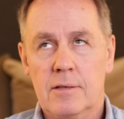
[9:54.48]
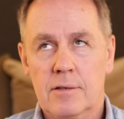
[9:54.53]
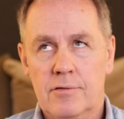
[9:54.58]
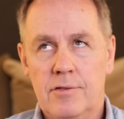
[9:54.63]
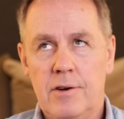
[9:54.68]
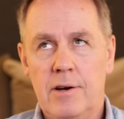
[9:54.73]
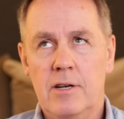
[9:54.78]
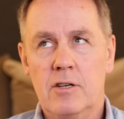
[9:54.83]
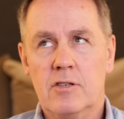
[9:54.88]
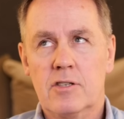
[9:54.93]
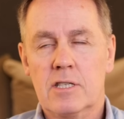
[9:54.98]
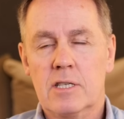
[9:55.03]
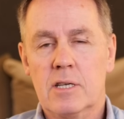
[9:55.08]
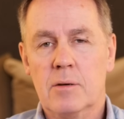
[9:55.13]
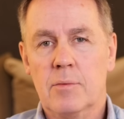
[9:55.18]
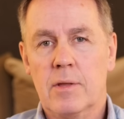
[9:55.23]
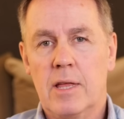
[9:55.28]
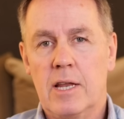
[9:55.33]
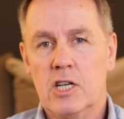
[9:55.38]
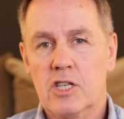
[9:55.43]
It's very
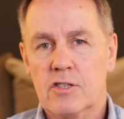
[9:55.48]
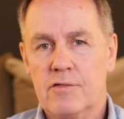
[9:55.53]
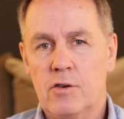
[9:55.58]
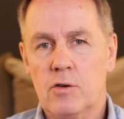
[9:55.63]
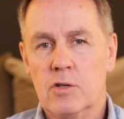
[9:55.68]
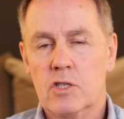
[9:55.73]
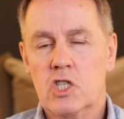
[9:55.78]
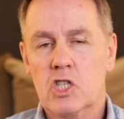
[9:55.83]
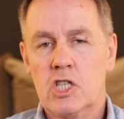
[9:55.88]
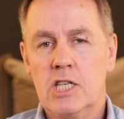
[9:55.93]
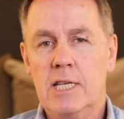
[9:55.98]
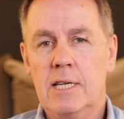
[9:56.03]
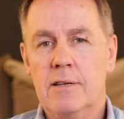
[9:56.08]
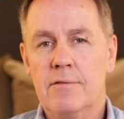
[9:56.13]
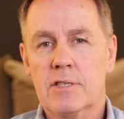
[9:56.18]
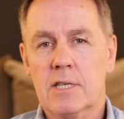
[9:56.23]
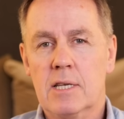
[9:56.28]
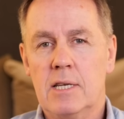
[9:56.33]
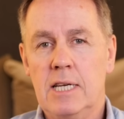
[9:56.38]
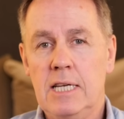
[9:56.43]
interesting with Anat Schwartz. She
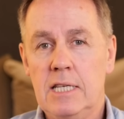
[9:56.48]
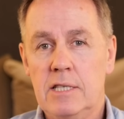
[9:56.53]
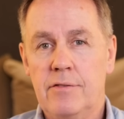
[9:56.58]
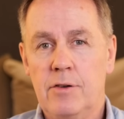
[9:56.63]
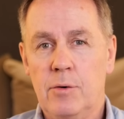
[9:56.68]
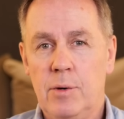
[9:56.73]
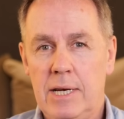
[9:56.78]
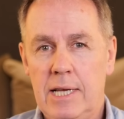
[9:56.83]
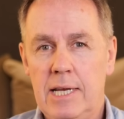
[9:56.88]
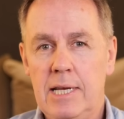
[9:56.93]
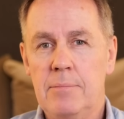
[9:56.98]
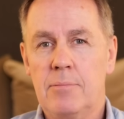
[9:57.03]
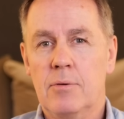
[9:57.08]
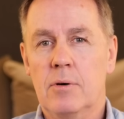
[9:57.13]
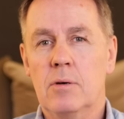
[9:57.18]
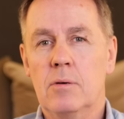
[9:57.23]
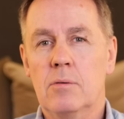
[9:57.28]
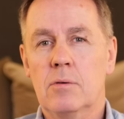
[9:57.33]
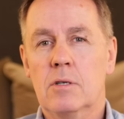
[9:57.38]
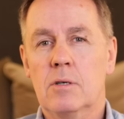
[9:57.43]
gives an interview in
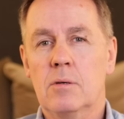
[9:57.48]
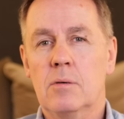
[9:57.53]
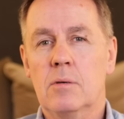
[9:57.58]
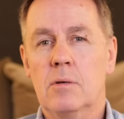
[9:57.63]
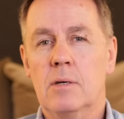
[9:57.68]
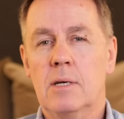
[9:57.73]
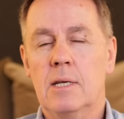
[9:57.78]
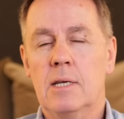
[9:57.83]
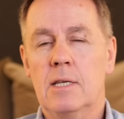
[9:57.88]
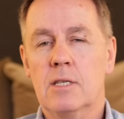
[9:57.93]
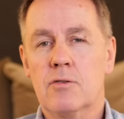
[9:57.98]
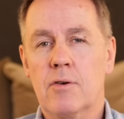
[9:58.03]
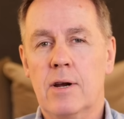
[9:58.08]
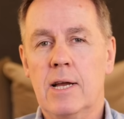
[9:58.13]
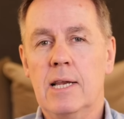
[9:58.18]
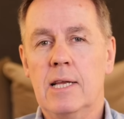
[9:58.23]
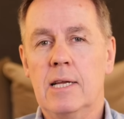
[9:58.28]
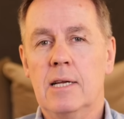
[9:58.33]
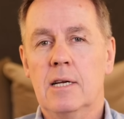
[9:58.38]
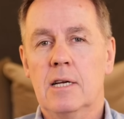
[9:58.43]
Hebrew to uh, an
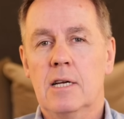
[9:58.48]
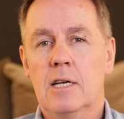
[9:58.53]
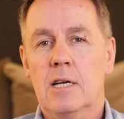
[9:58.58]
Israeli